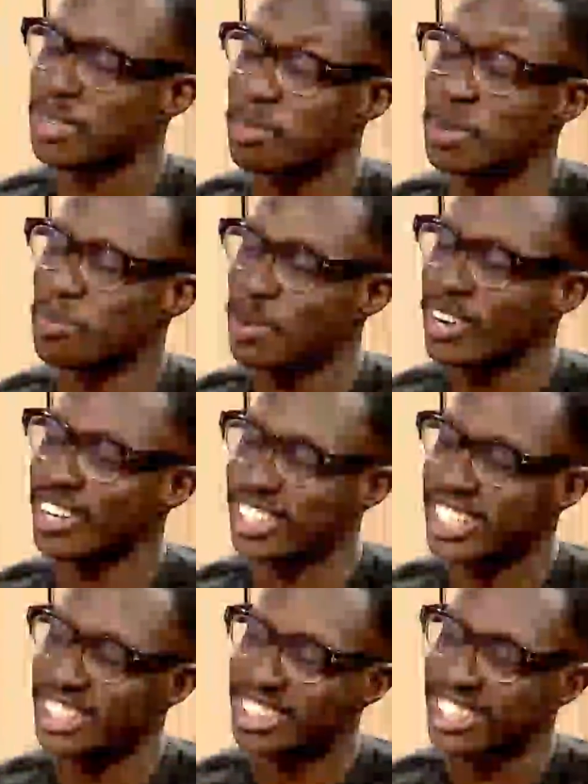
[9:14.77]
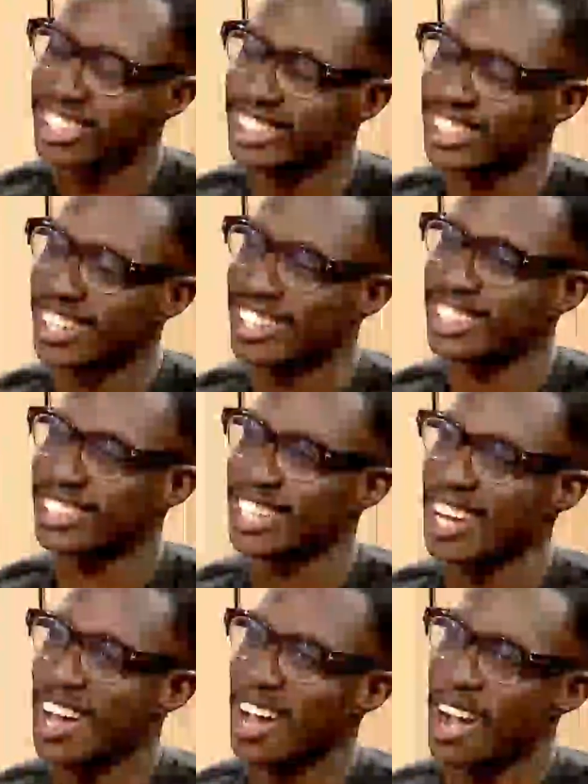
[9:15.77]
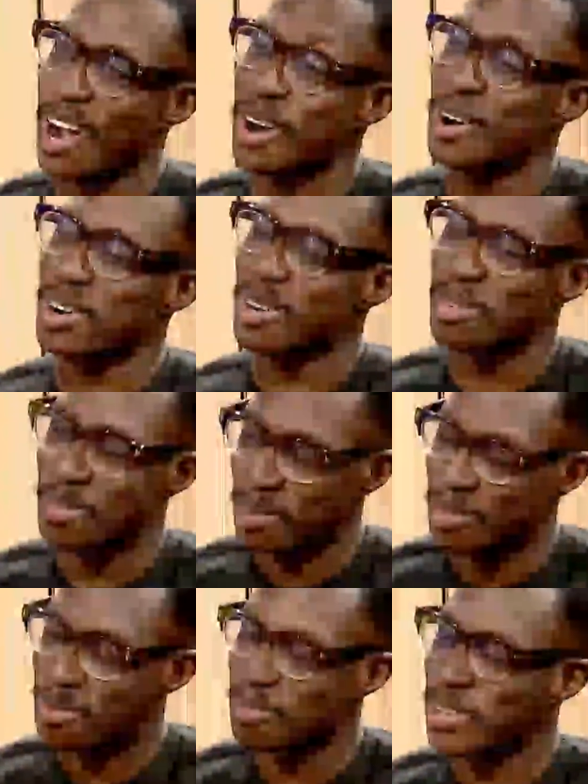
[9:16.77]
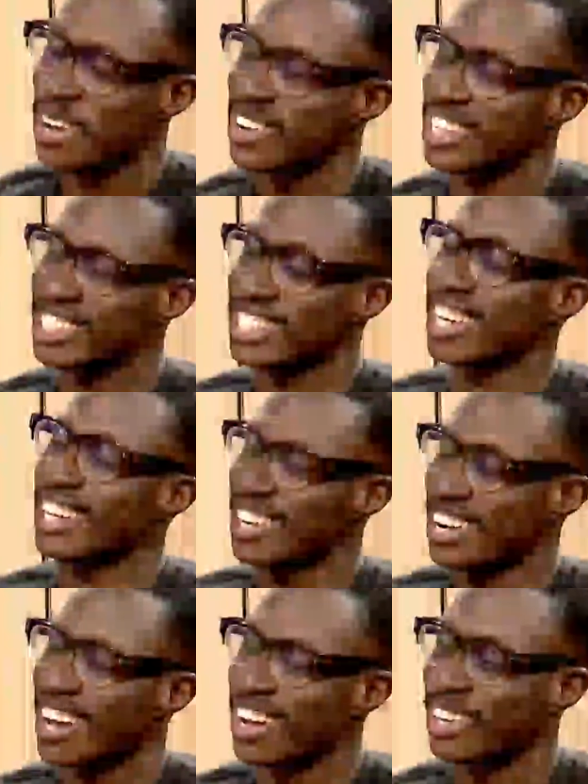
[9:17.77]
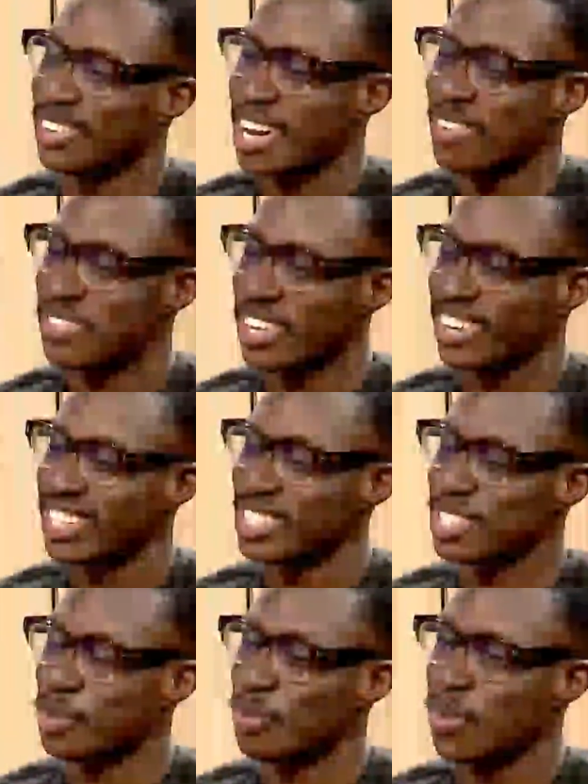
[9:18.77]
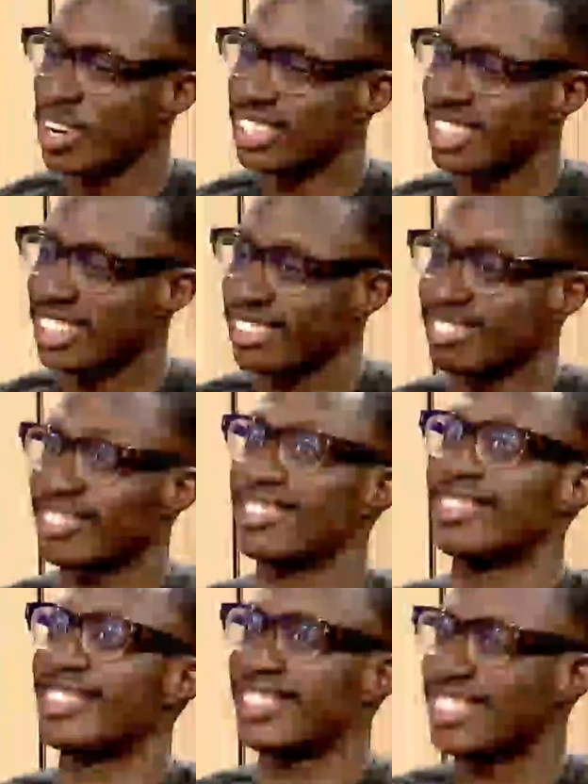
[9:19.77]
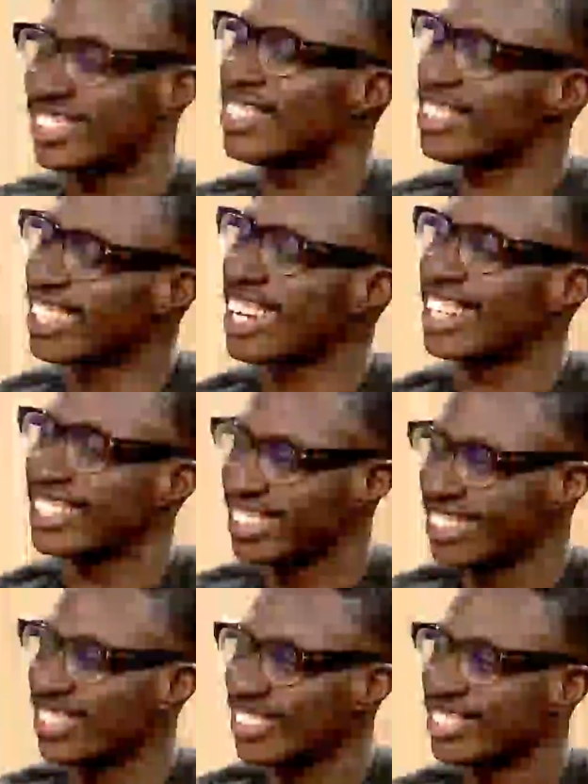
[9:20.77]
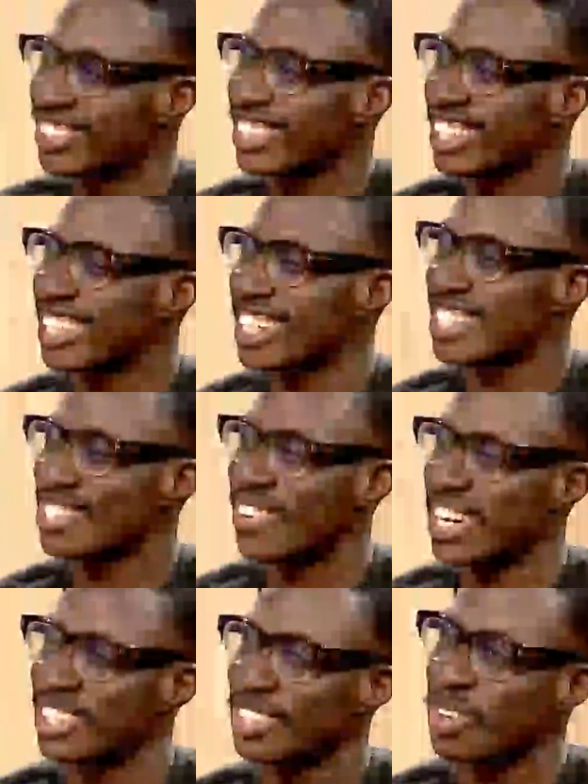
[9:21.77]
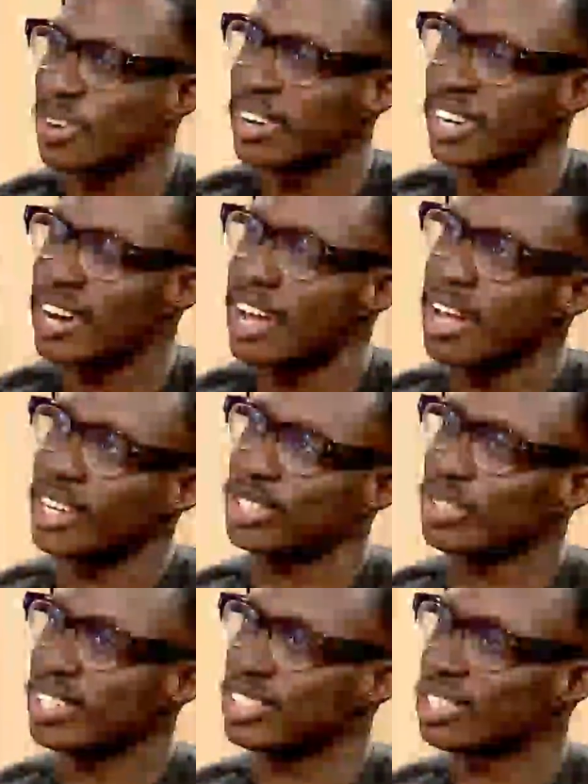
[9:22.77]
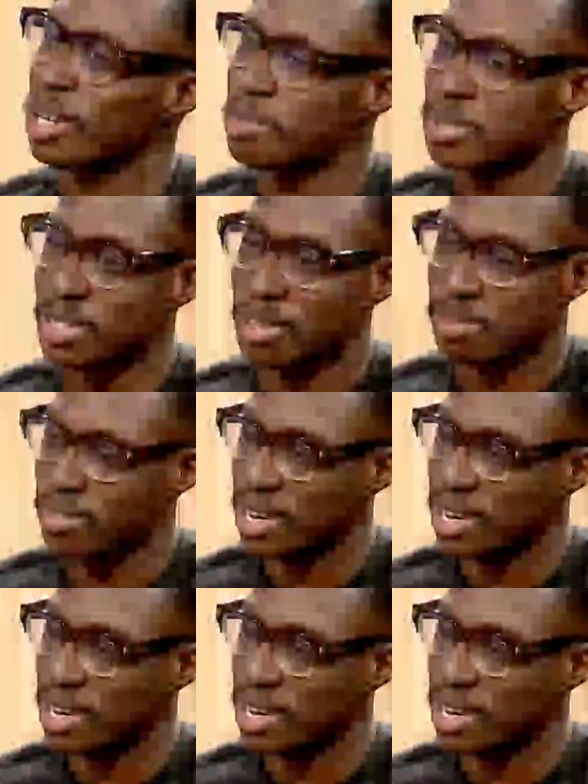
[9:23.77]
a bit more audacious, because our parents and our grandparents took things by the horn. So in terms of